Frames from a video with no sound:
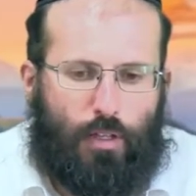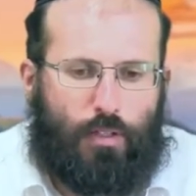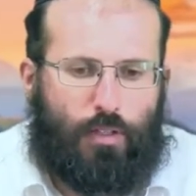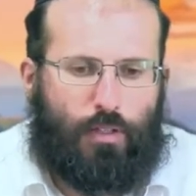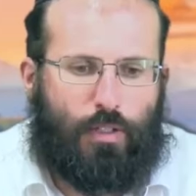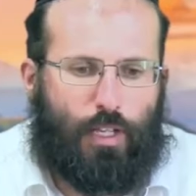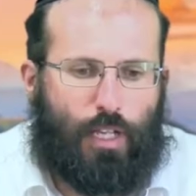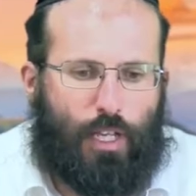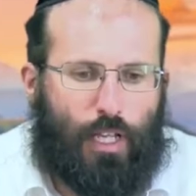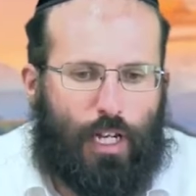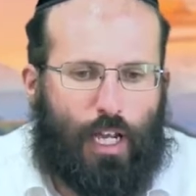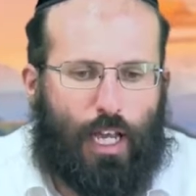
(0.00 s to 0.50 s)

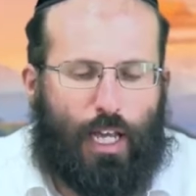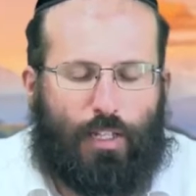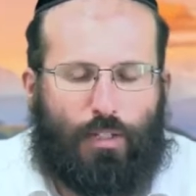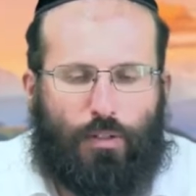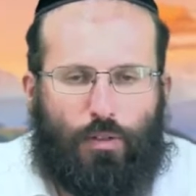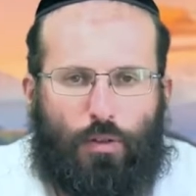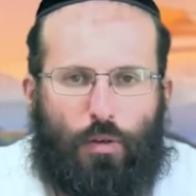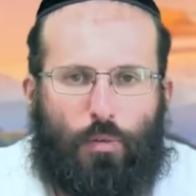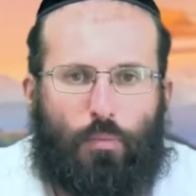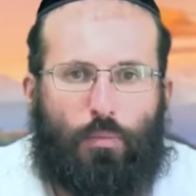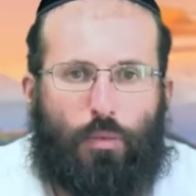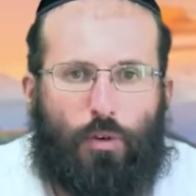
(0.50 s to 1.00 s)
To connect
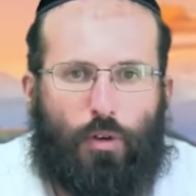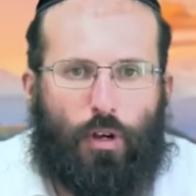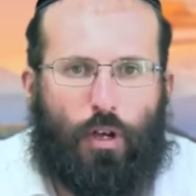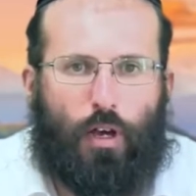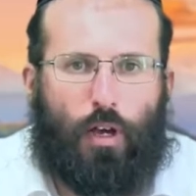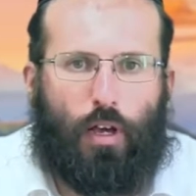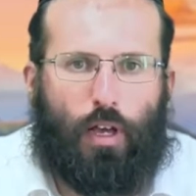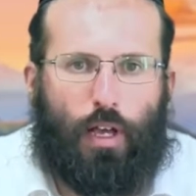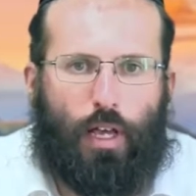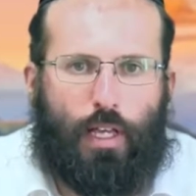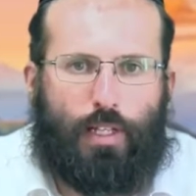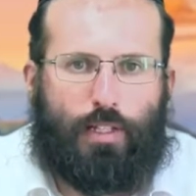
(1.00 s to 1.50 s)
to
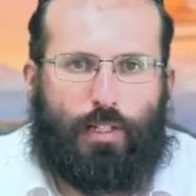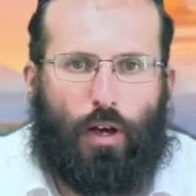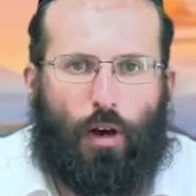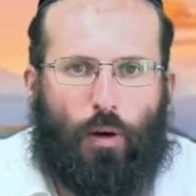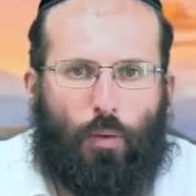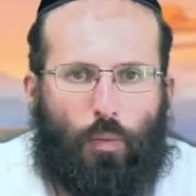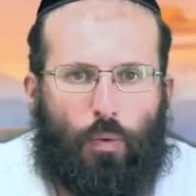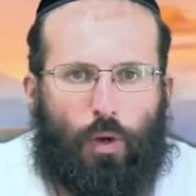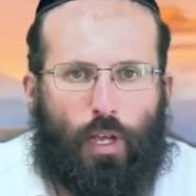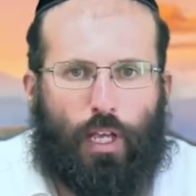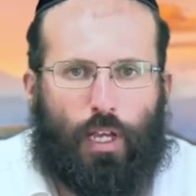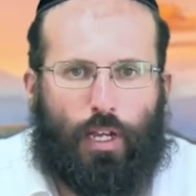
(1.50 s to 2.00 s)
Emuna is our
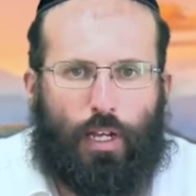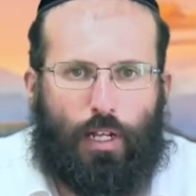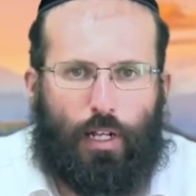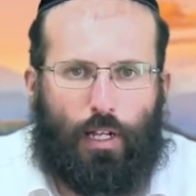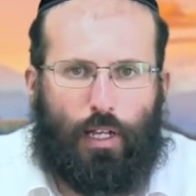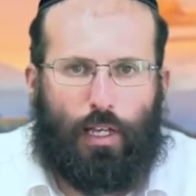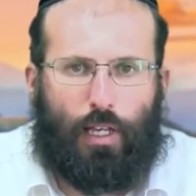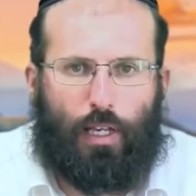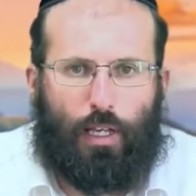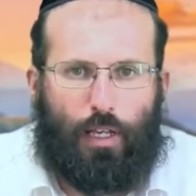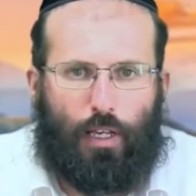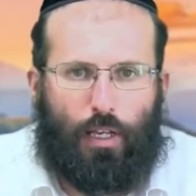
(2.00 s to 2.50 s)

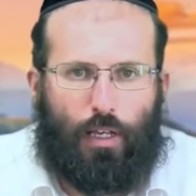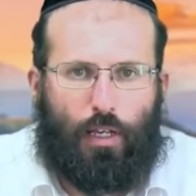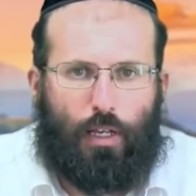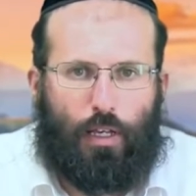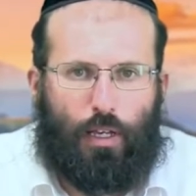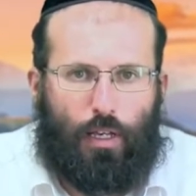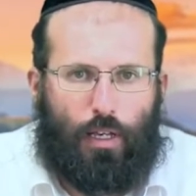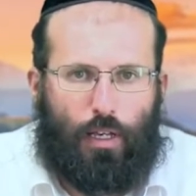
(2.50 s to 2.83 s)
weekly